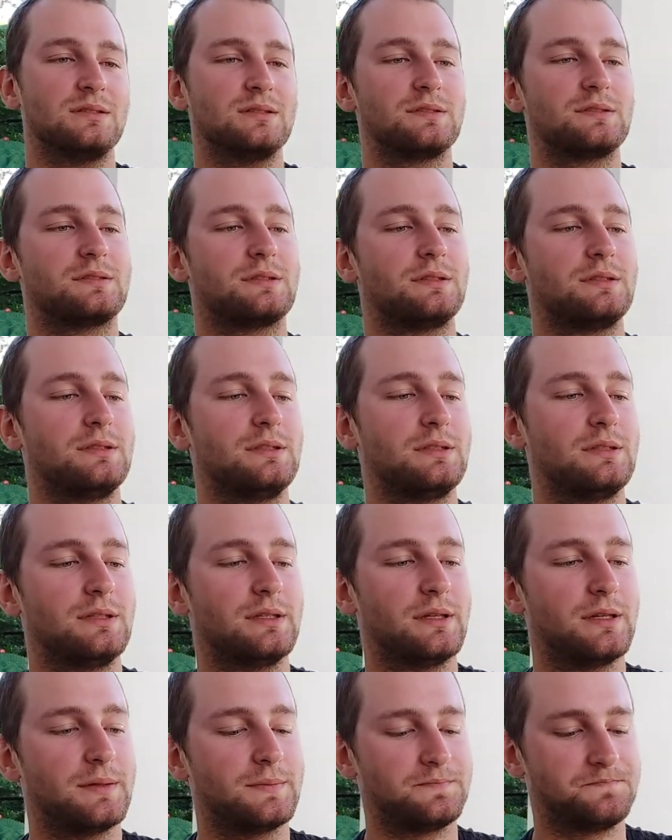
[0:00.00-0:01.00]
So
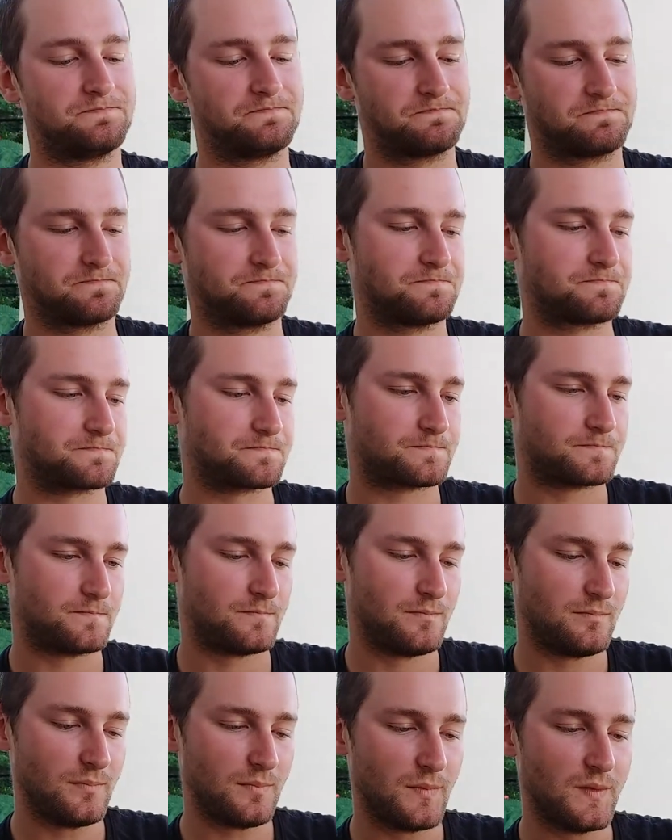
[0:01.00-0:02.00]
yeah,
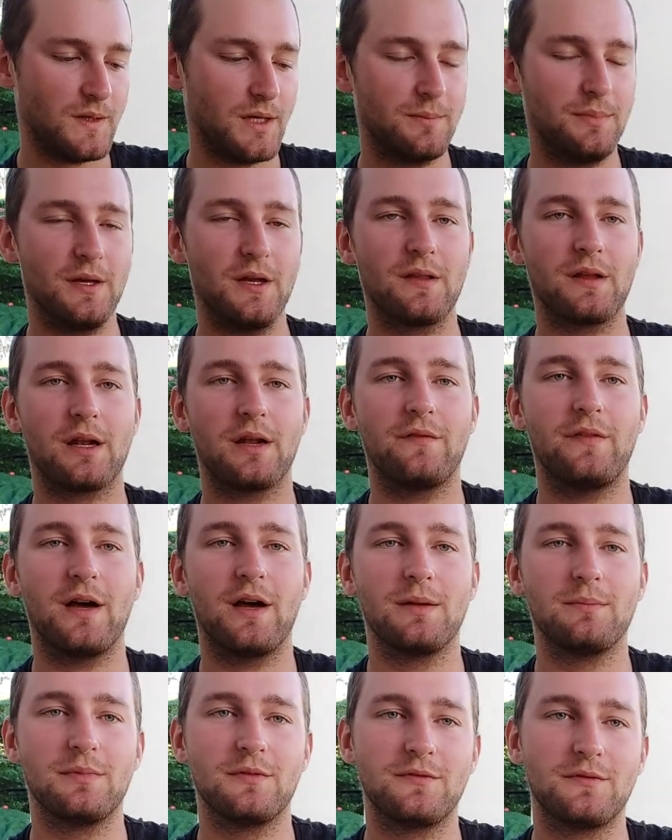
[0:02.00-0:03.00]
a beer that I've
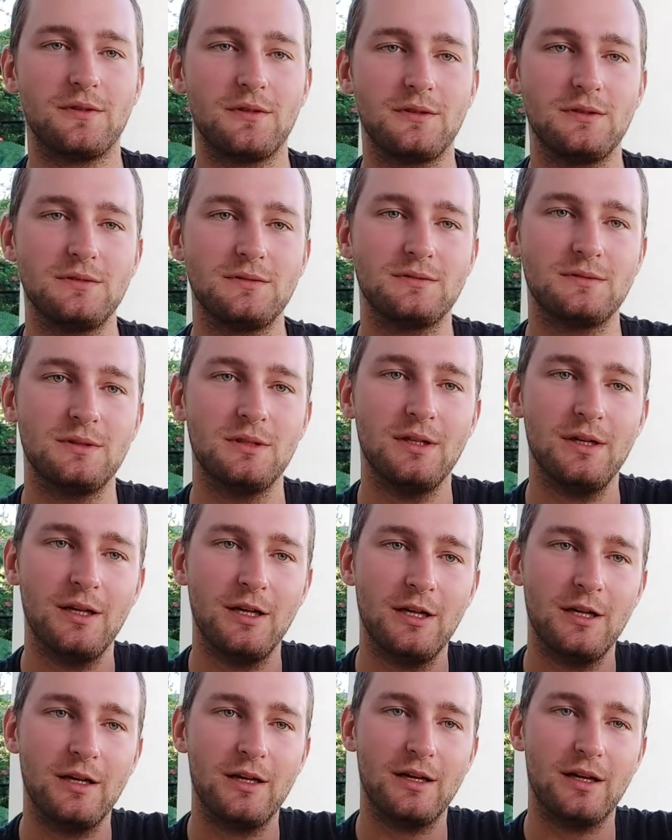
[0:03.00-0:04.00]
had before,
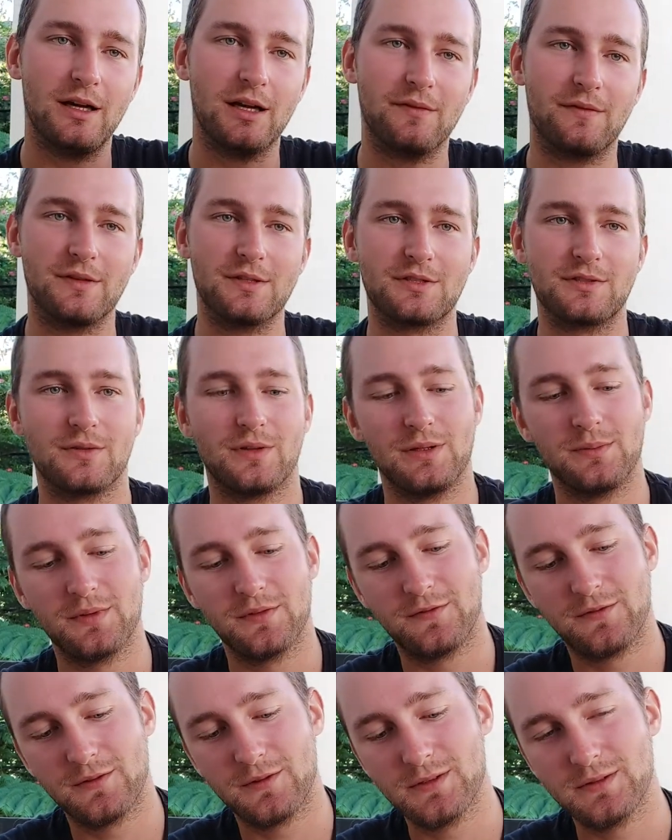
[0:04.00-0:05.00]
and I've enjoyed
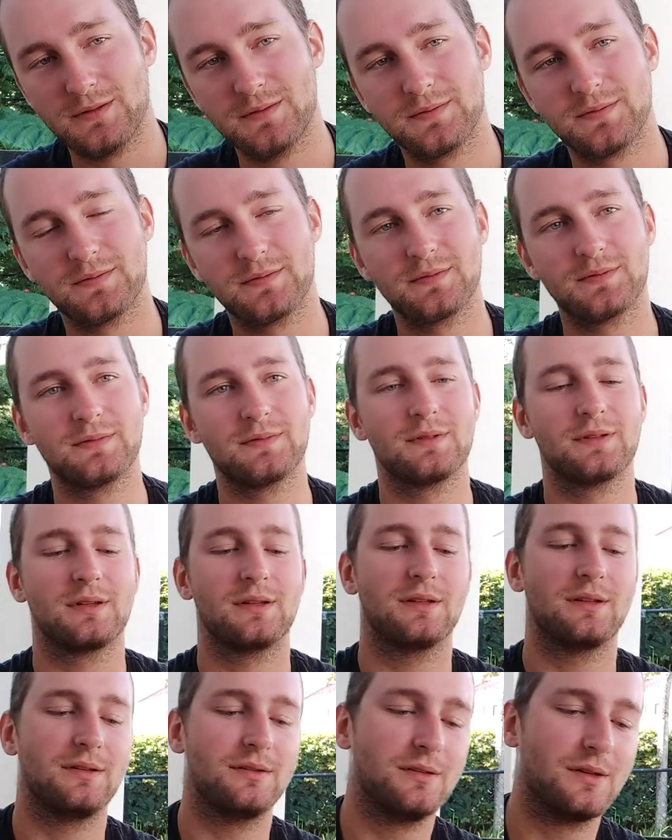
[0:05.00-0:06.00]
before.
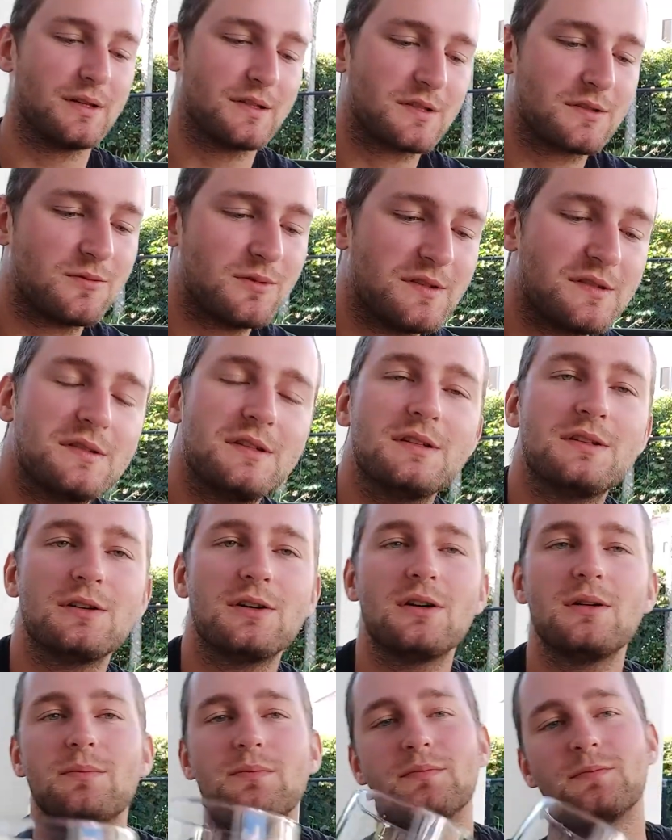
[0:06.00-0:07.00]
A nice twisty
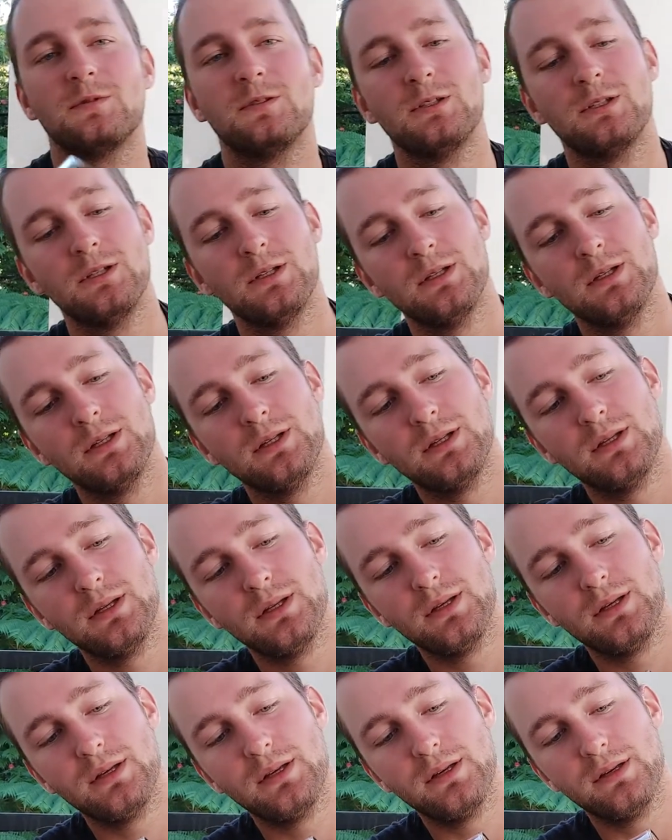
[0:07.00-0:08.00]
top.
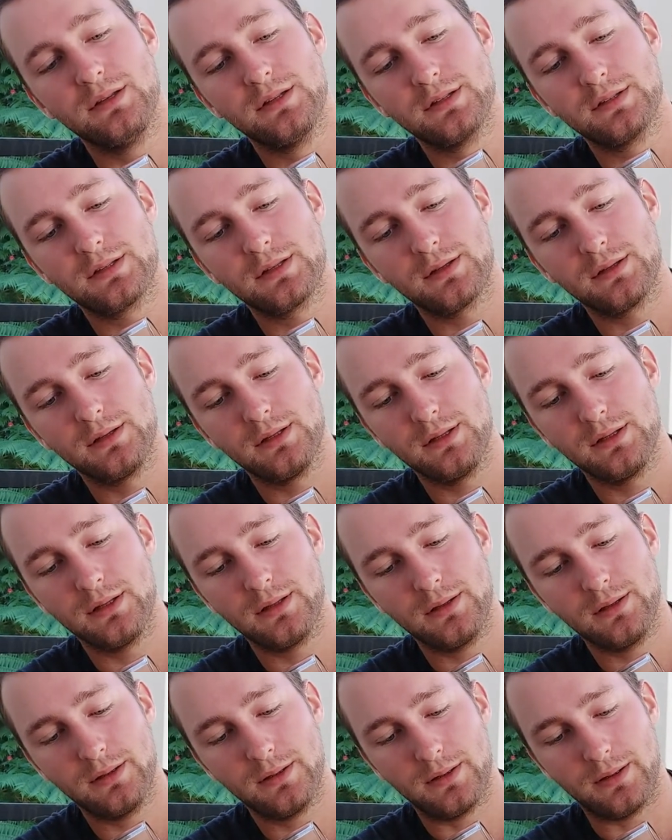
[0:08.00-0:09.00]
So
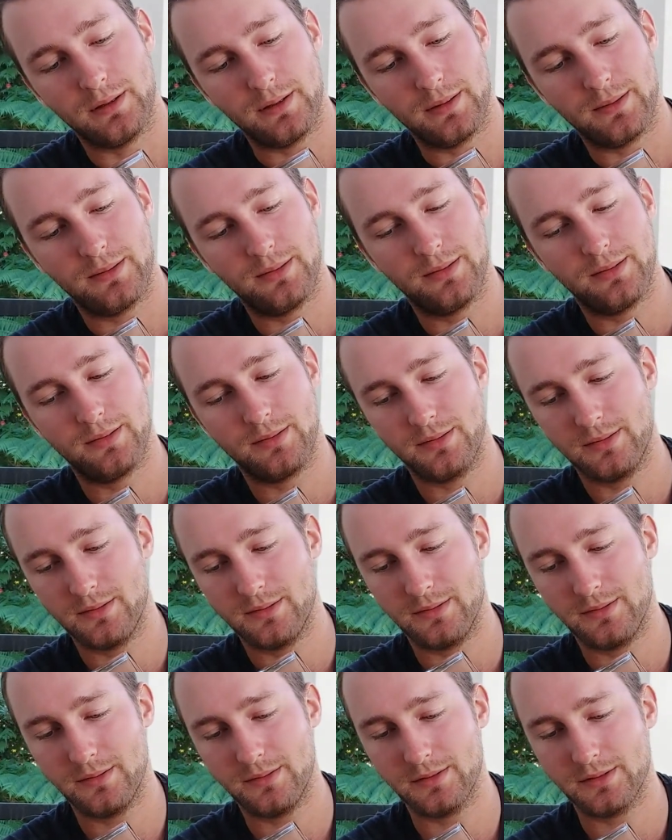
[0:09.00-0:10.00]
yeah,
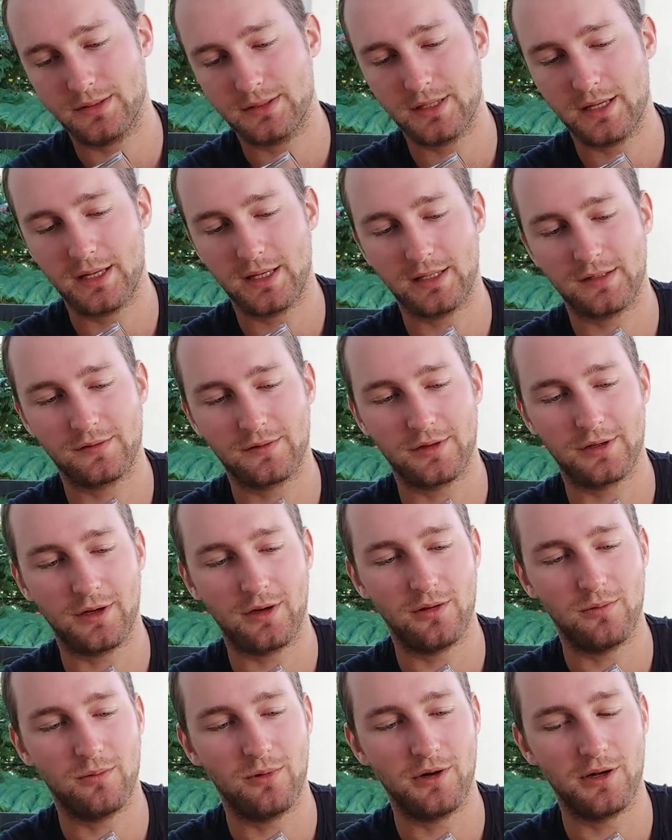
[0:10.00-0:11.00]
shout out to an
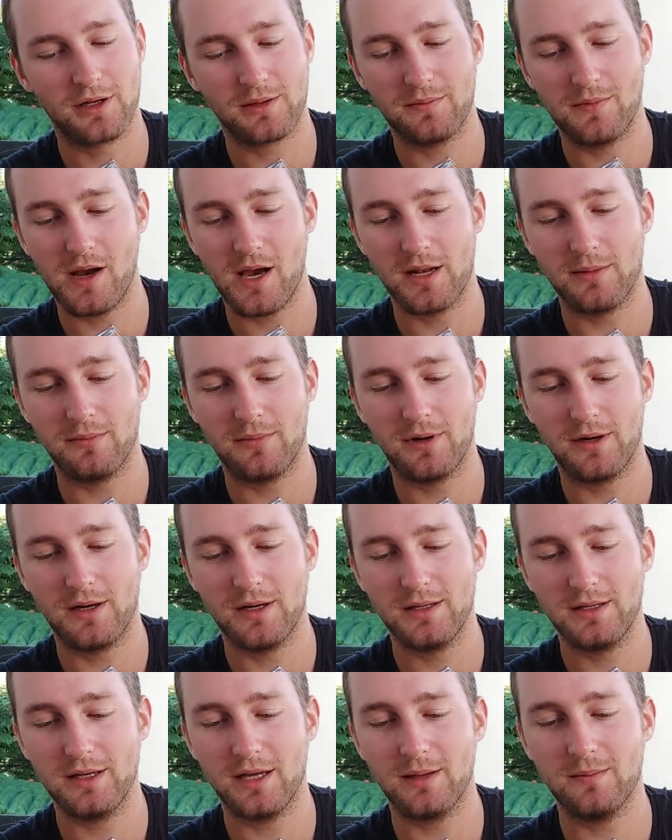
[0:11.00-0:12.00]
old workmate of
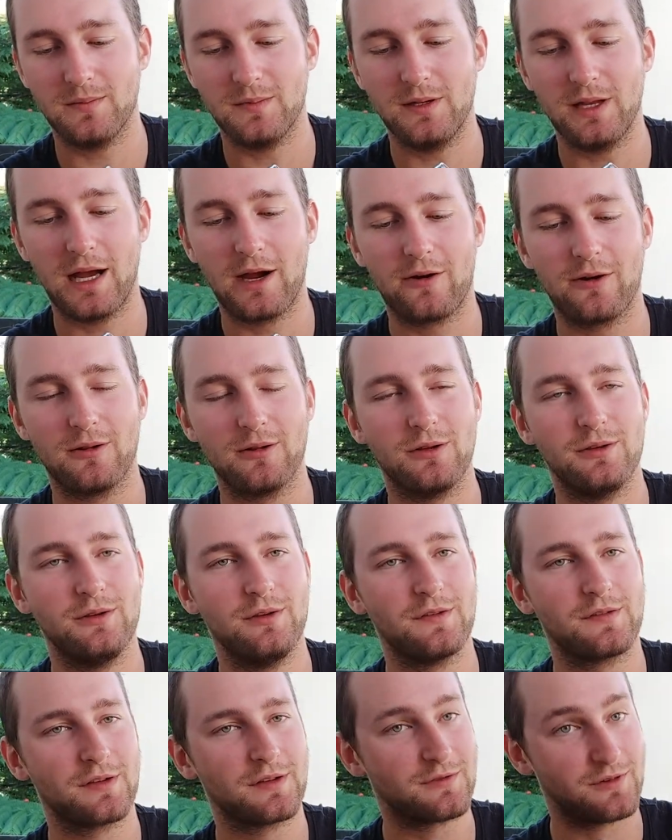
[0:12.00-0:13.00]
mine named Daryl, who
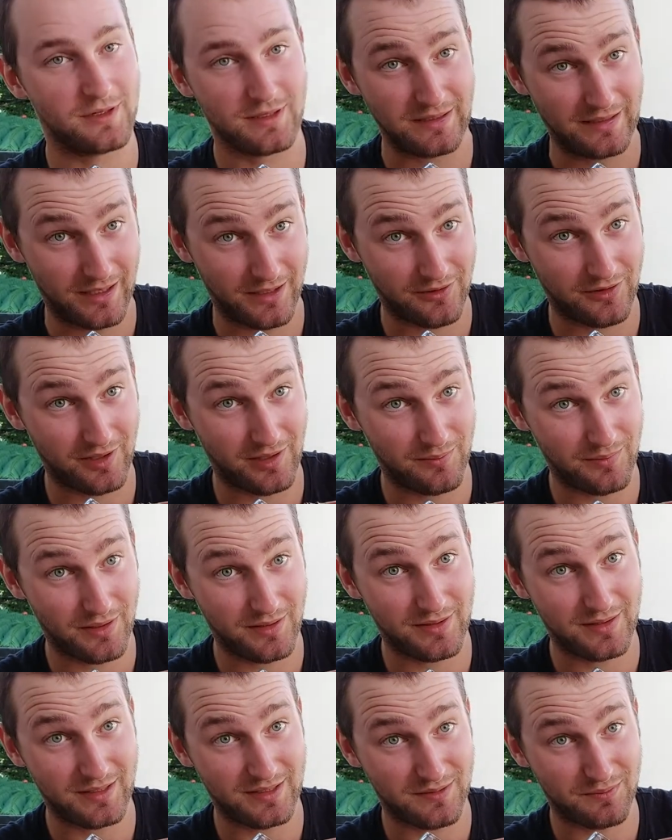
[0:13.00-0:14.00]
used to drink nothing
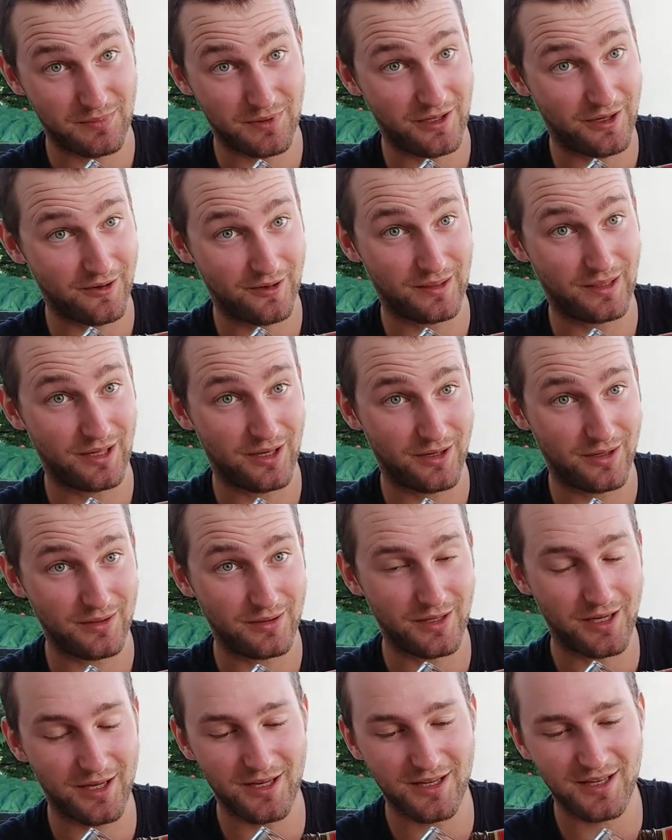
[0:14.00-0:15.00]
but this beer alone.